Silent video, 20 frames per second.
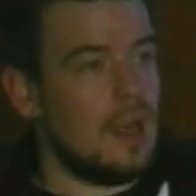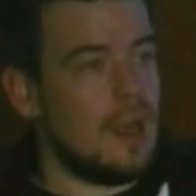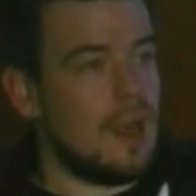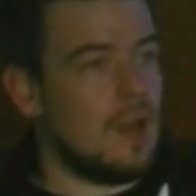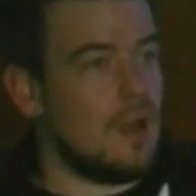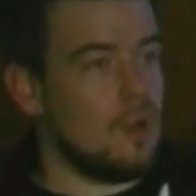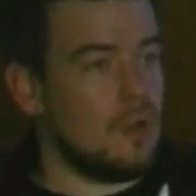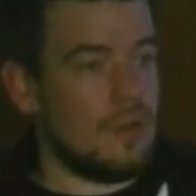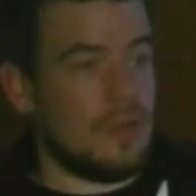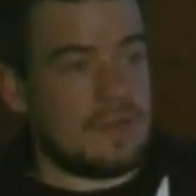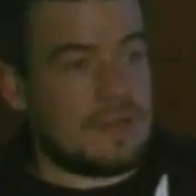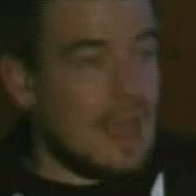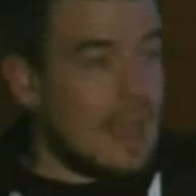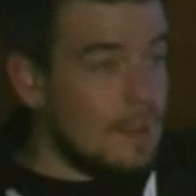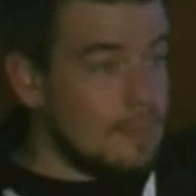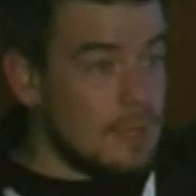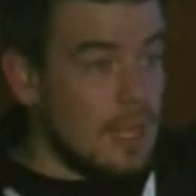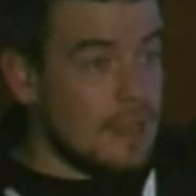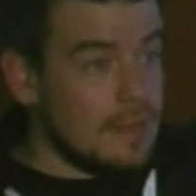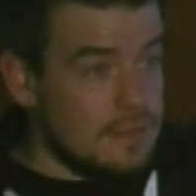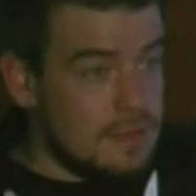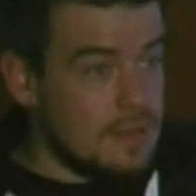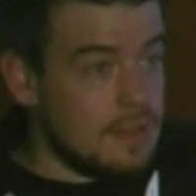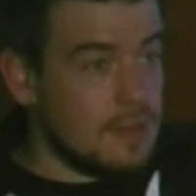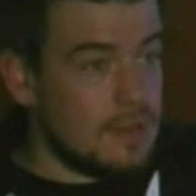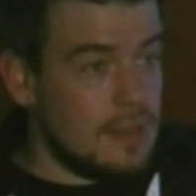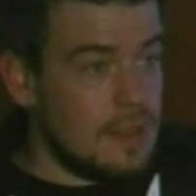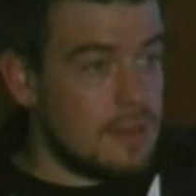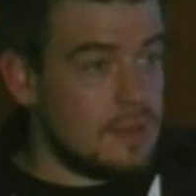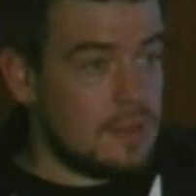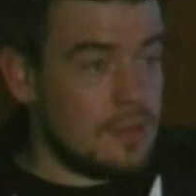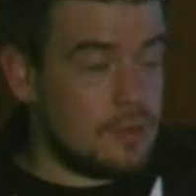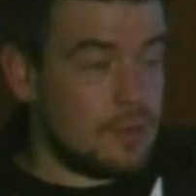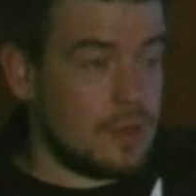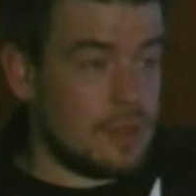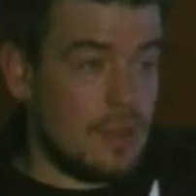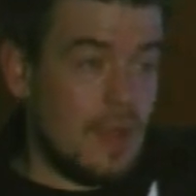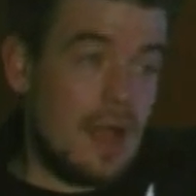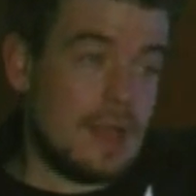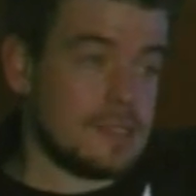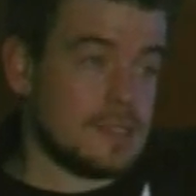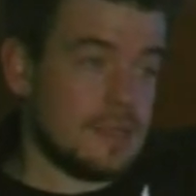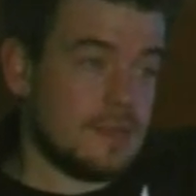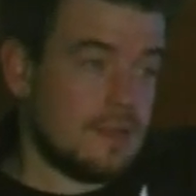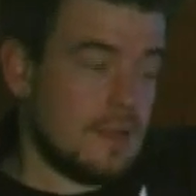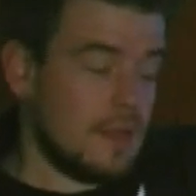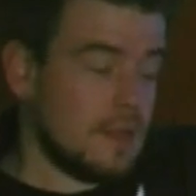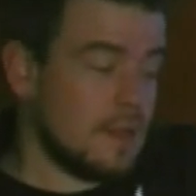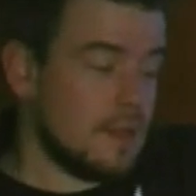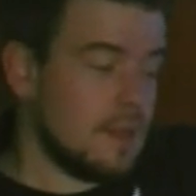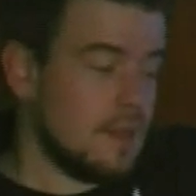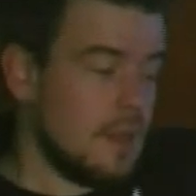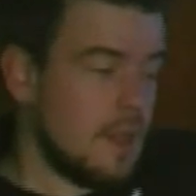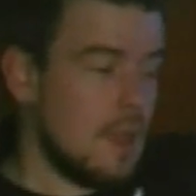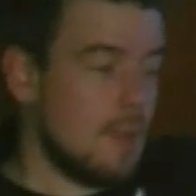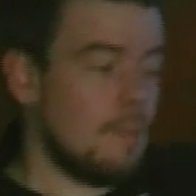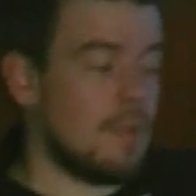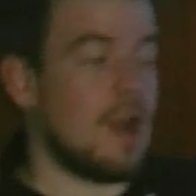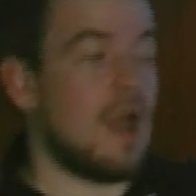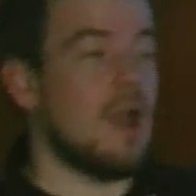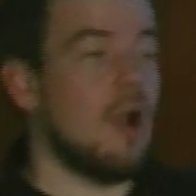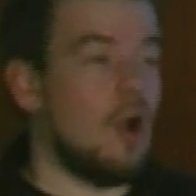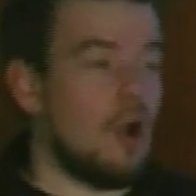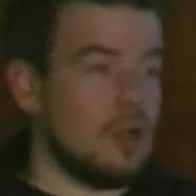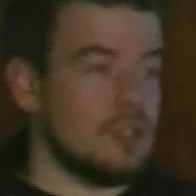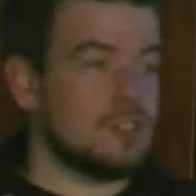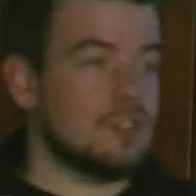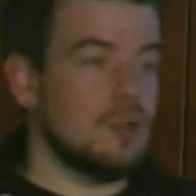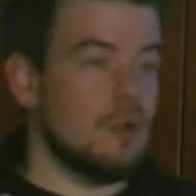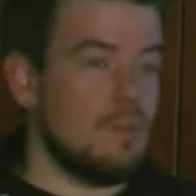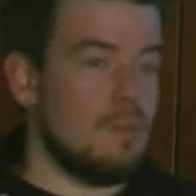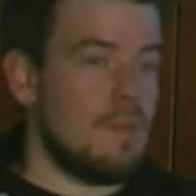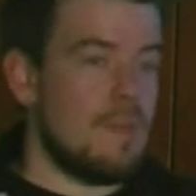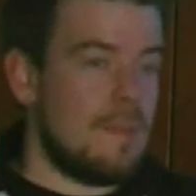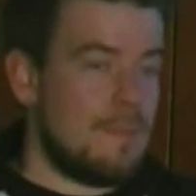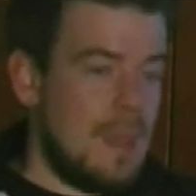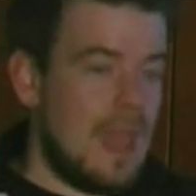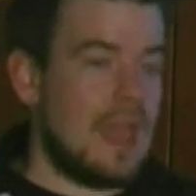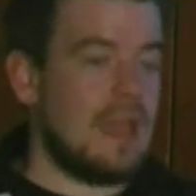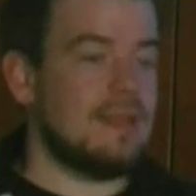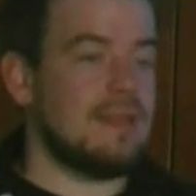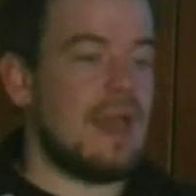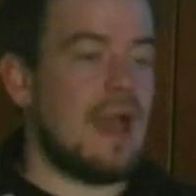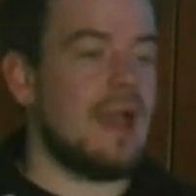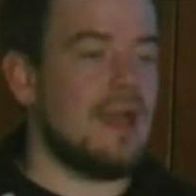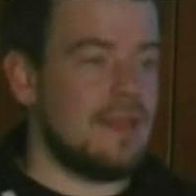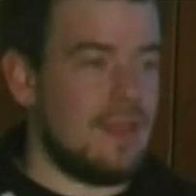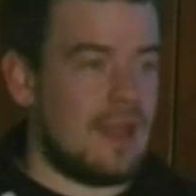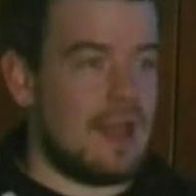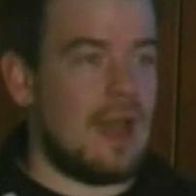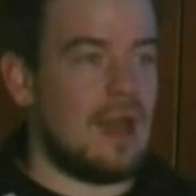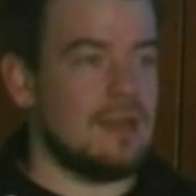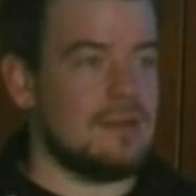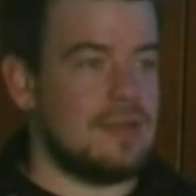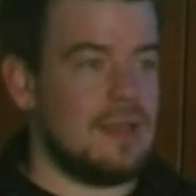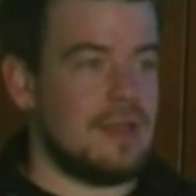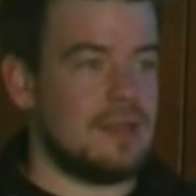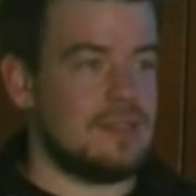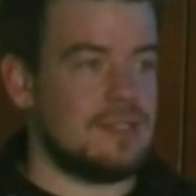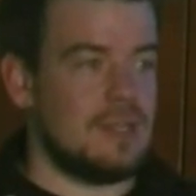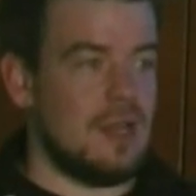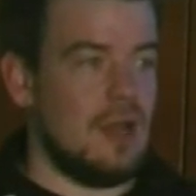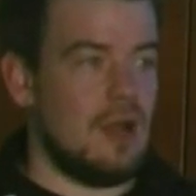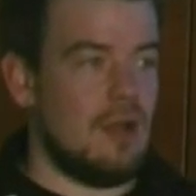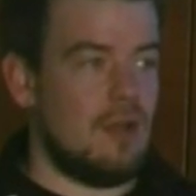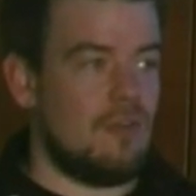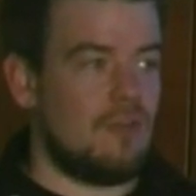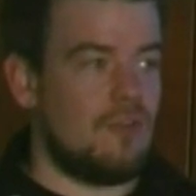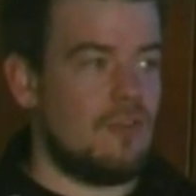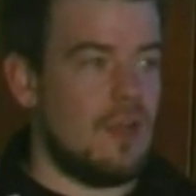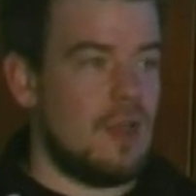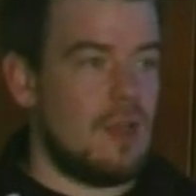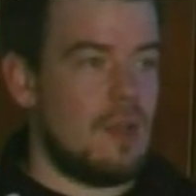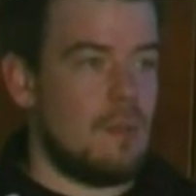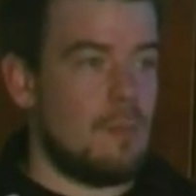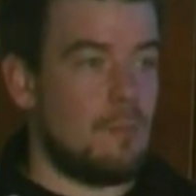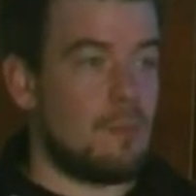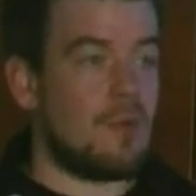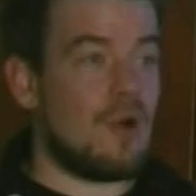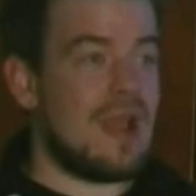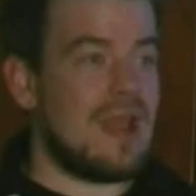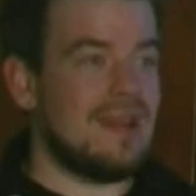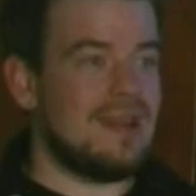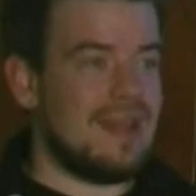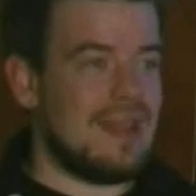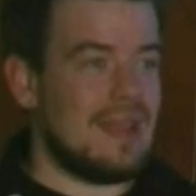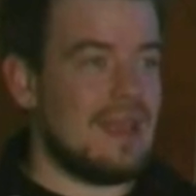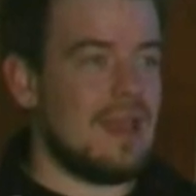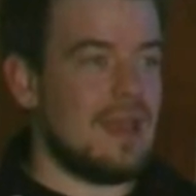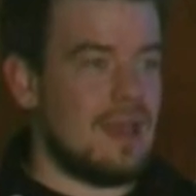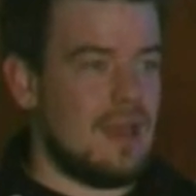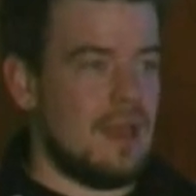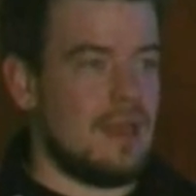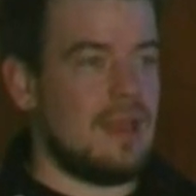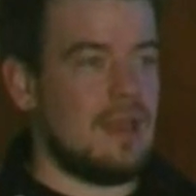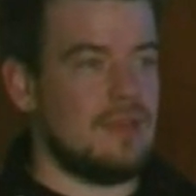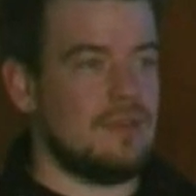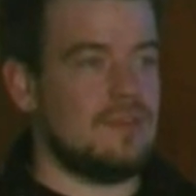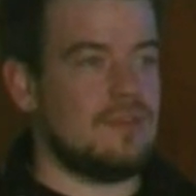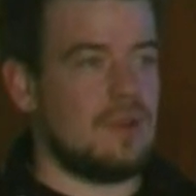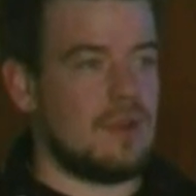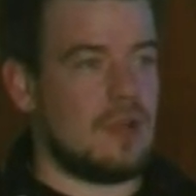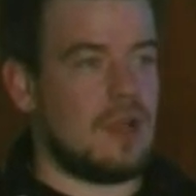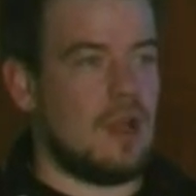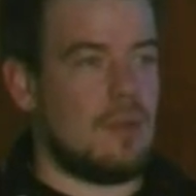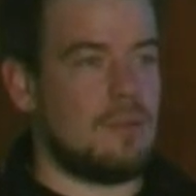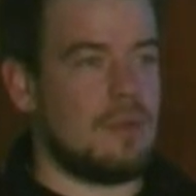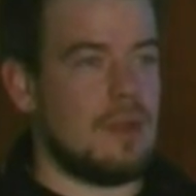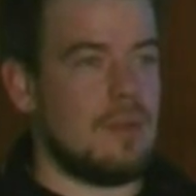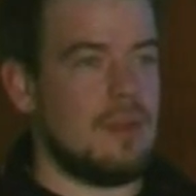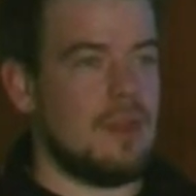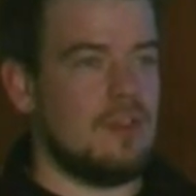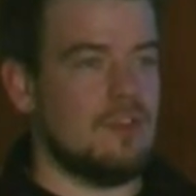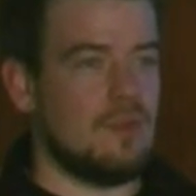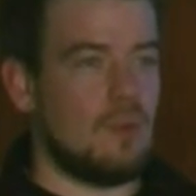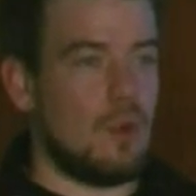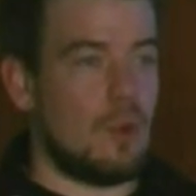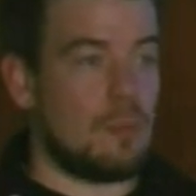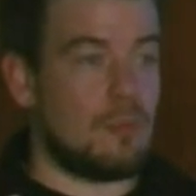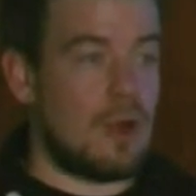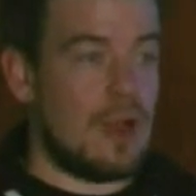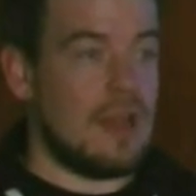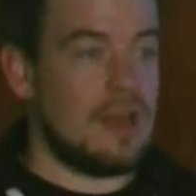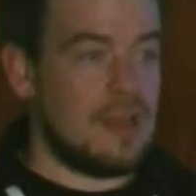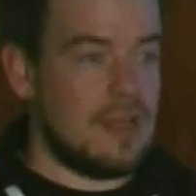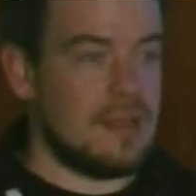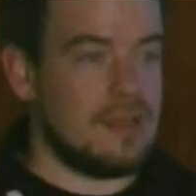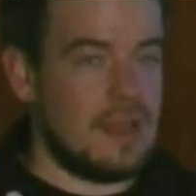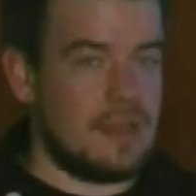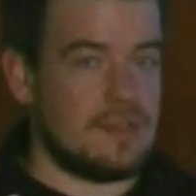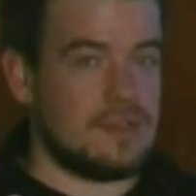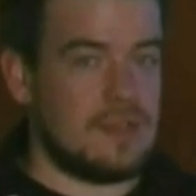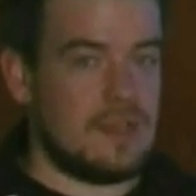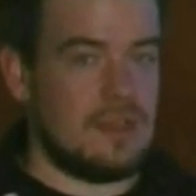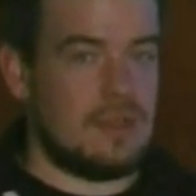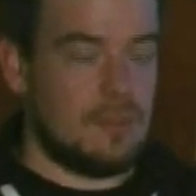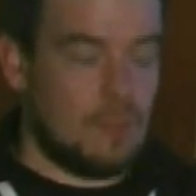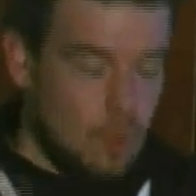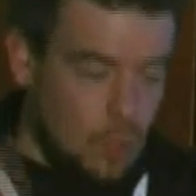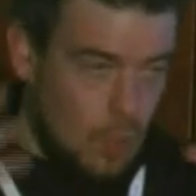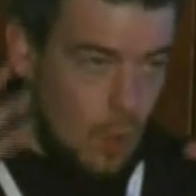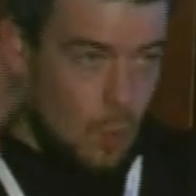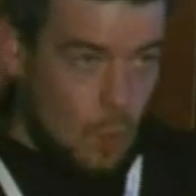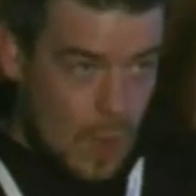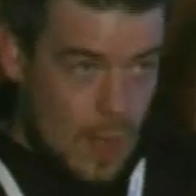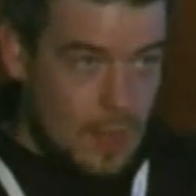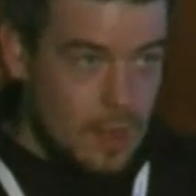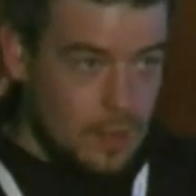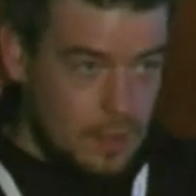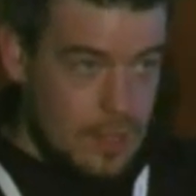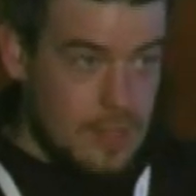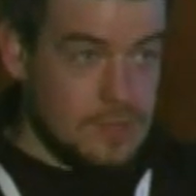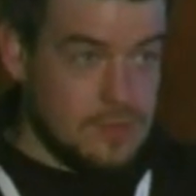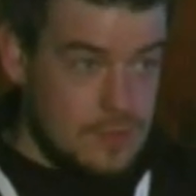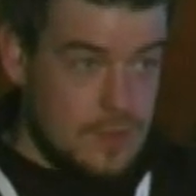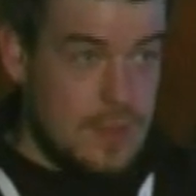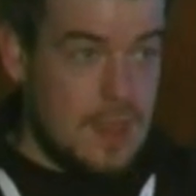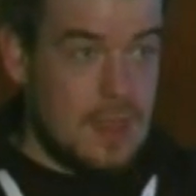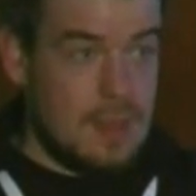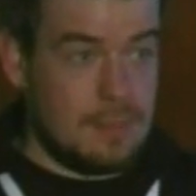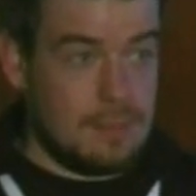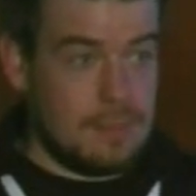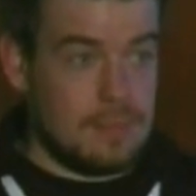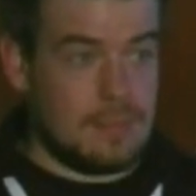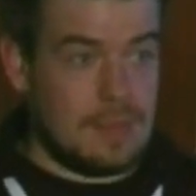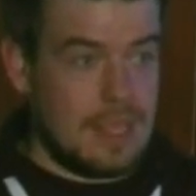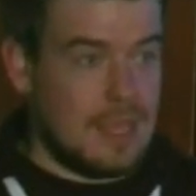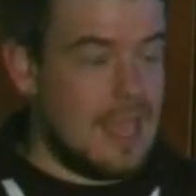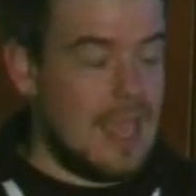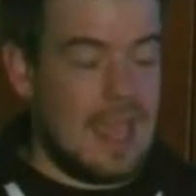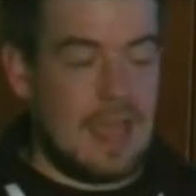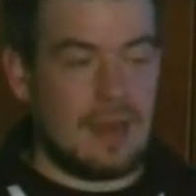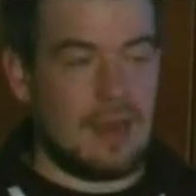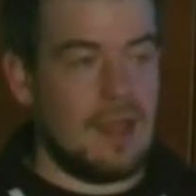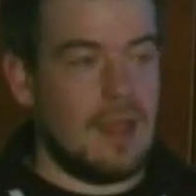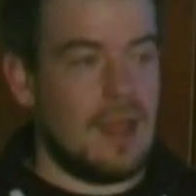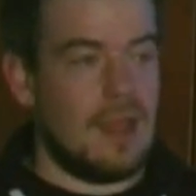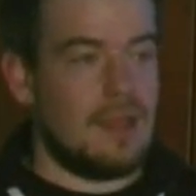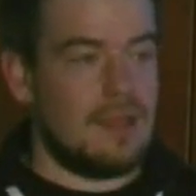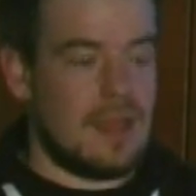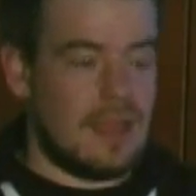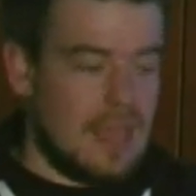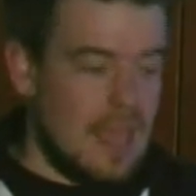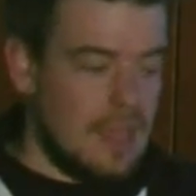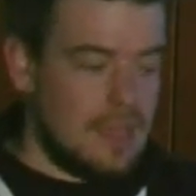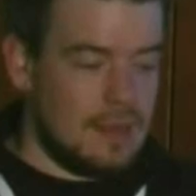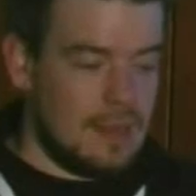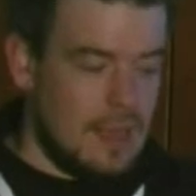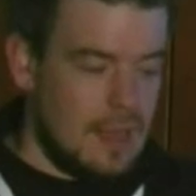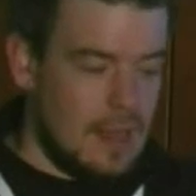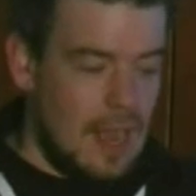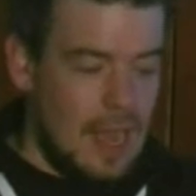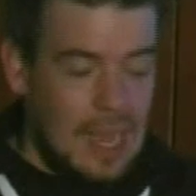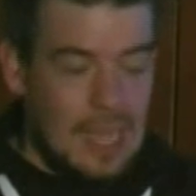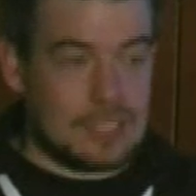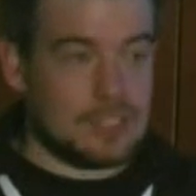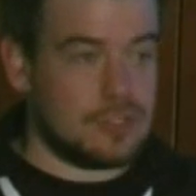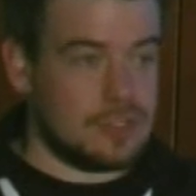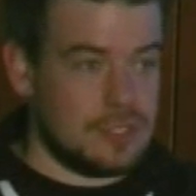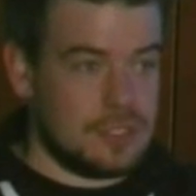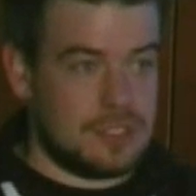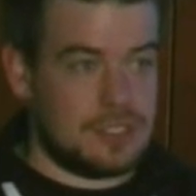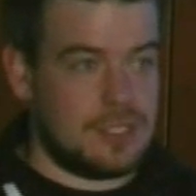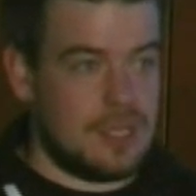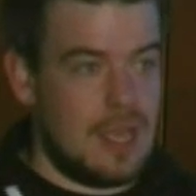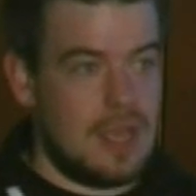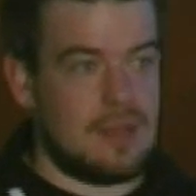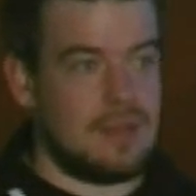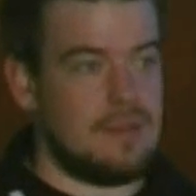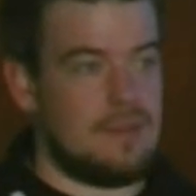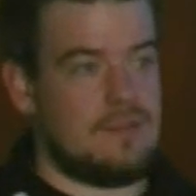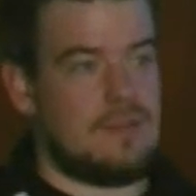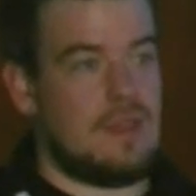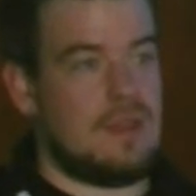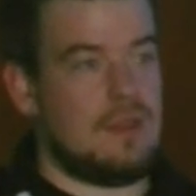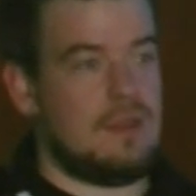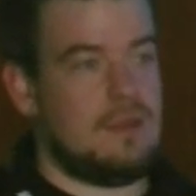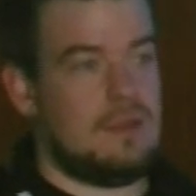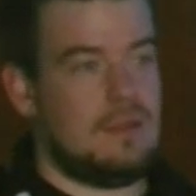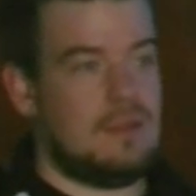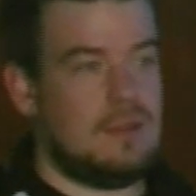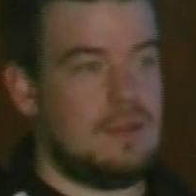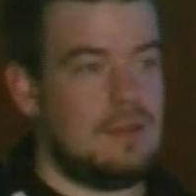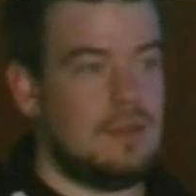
uh, or the timeline to critical asset data, but I also paint that in the context of branding it against their company because the more branding they see, the more aware it's them. They can't they can't kind of ostrich head in the sand.